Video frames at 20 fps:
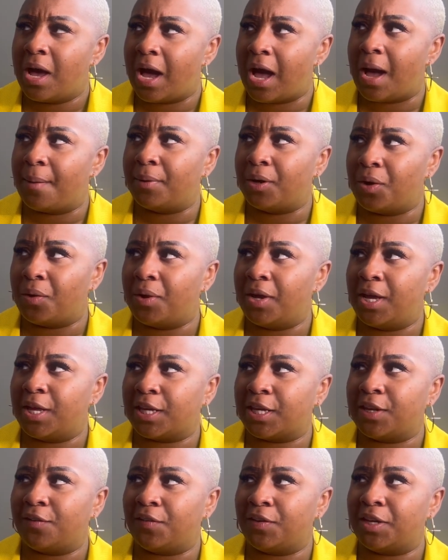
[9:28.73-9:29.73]
I'm gonna go ahead
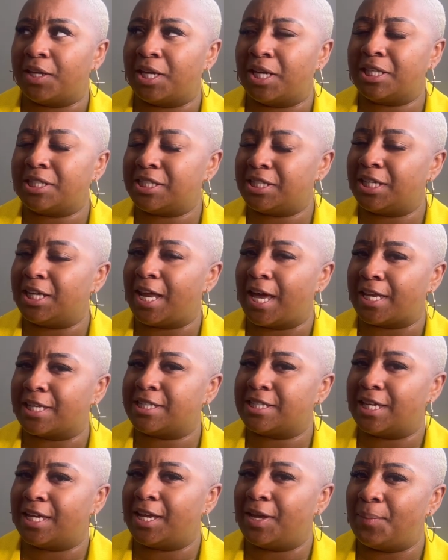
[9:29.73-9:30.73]
and give it a 10 out of
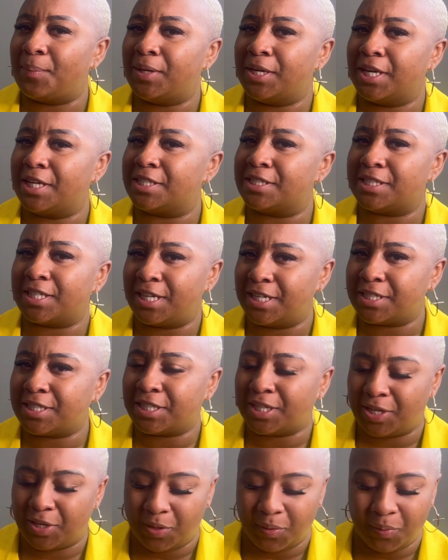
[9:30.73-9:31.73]
10 because it's
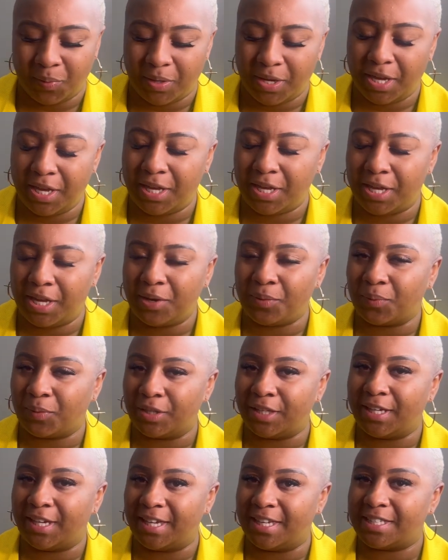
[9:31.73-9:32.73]
cute. It
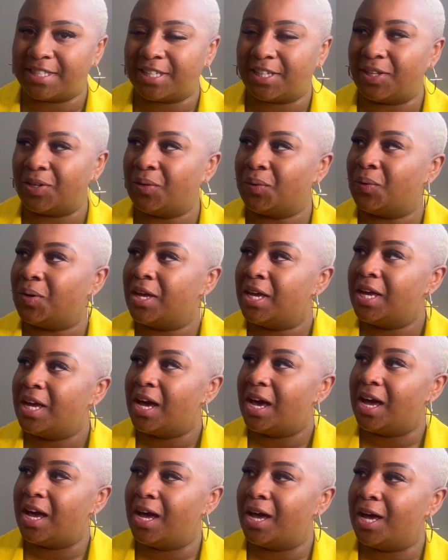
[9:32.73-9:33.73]
really is cute.
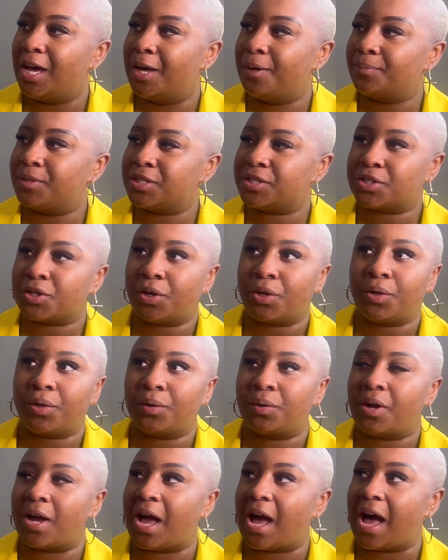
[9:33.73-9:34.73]
The
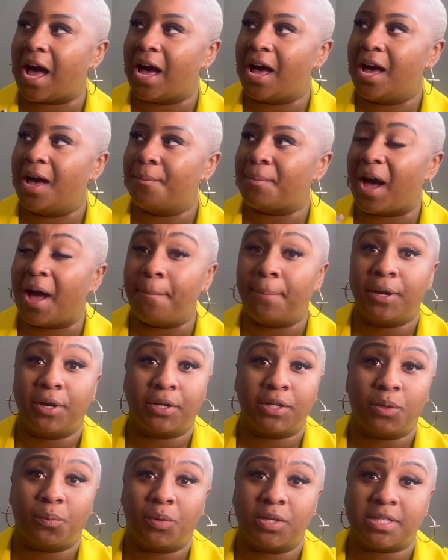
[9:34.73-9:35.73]
skirt, I paired
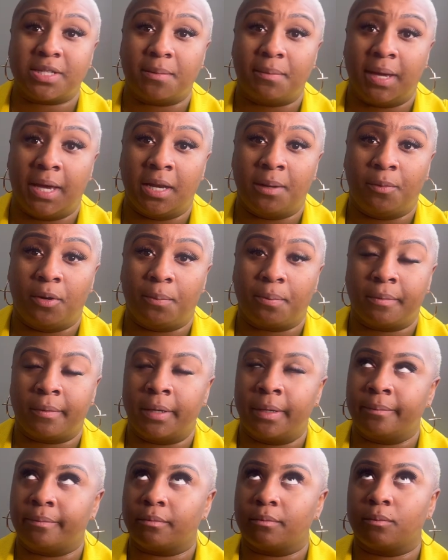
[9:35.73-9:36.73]
it with some animal
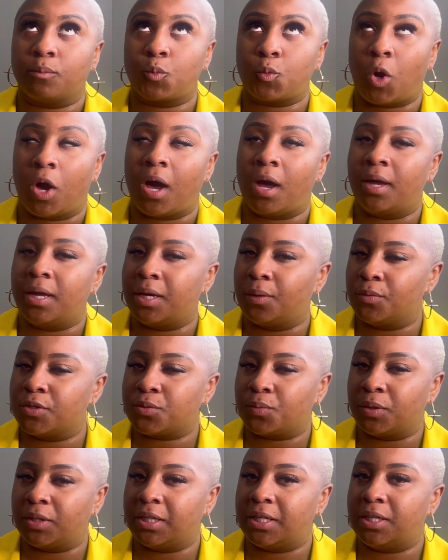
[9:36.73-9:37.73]
print. Mwah, it was
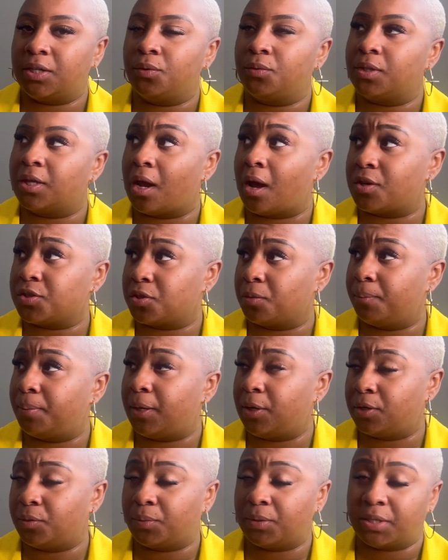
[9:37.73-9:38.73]
really cute. Then I also
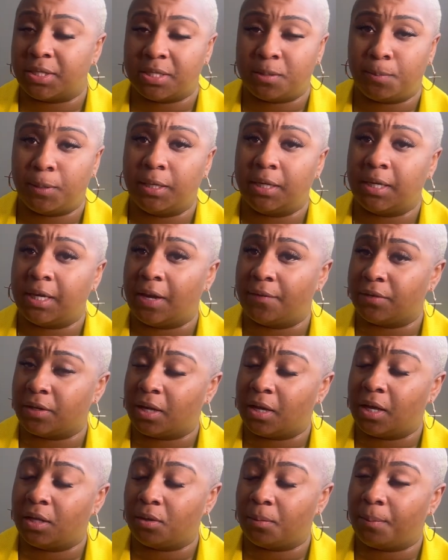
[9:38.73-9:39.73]
paired it with this pink, gave it a
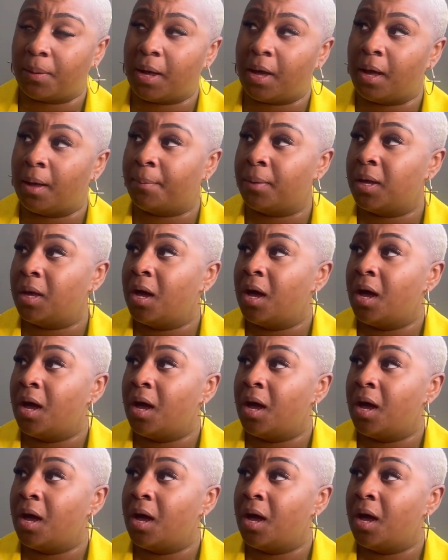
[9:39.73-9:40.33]
color pop,